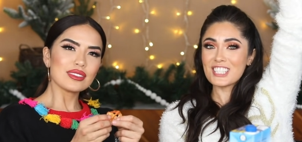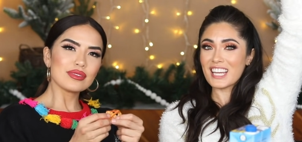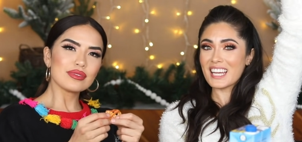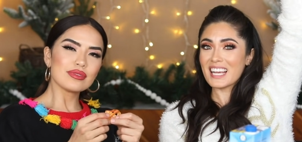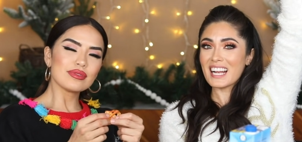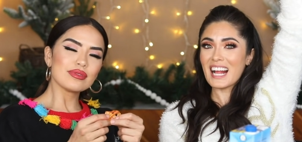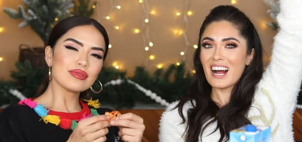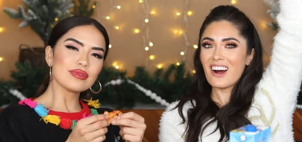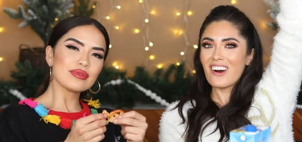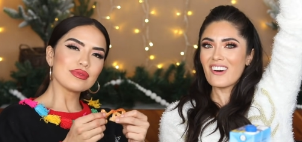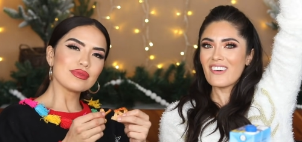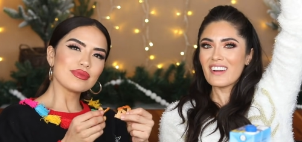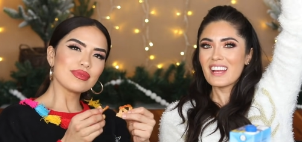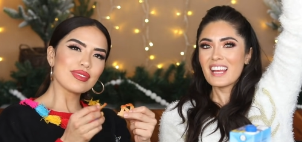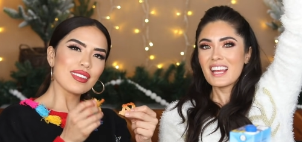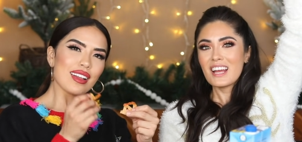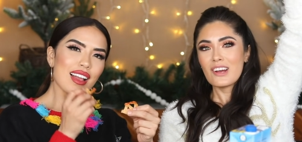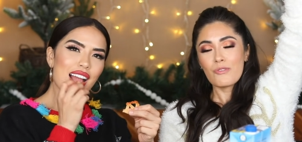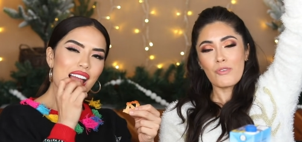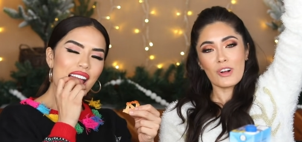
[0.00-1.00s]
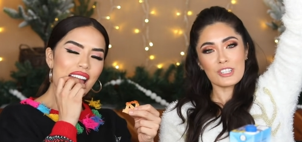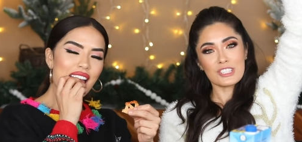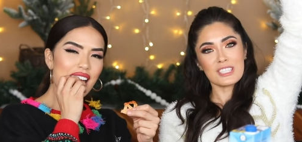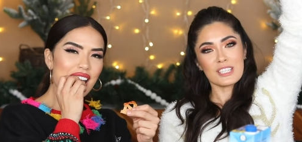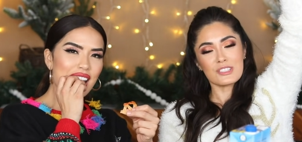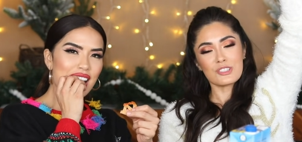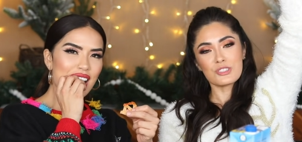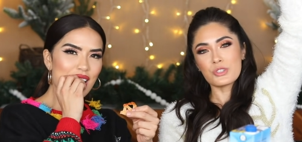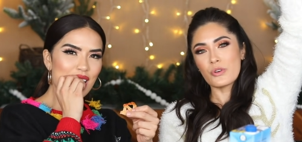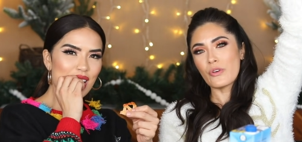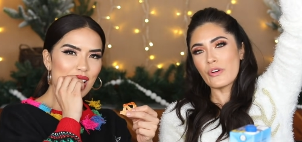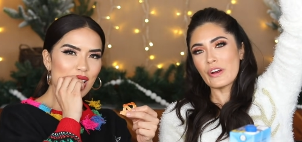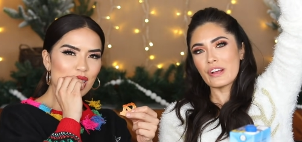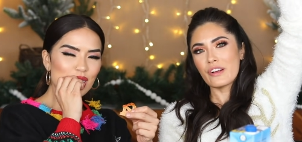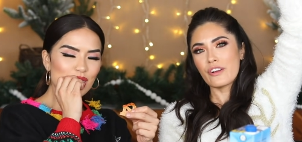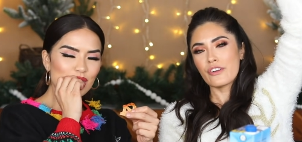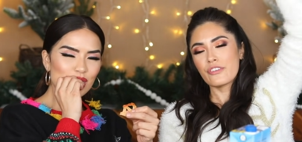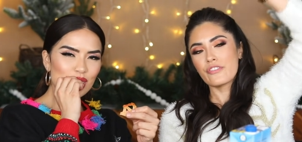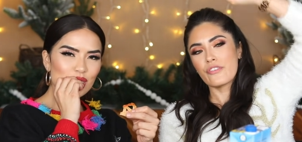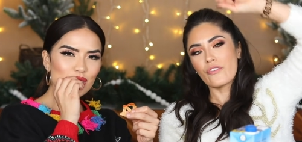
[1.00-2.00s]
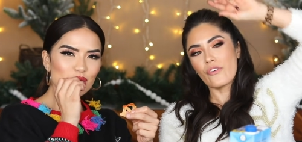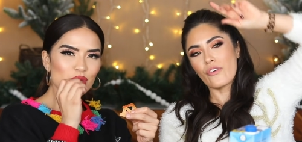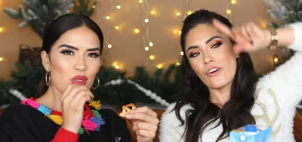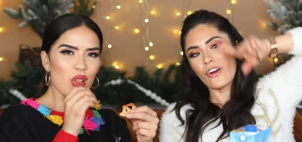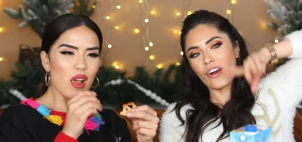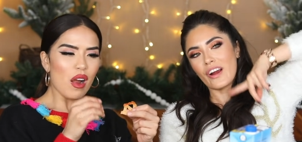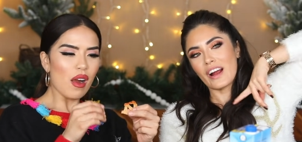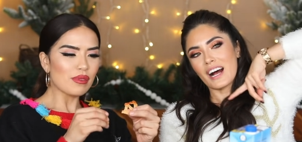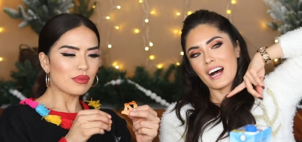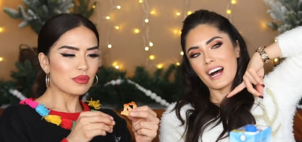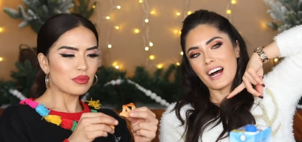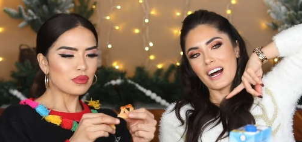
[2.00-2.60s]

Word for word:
Speaker 1: Check it out. Watch that tutorial for,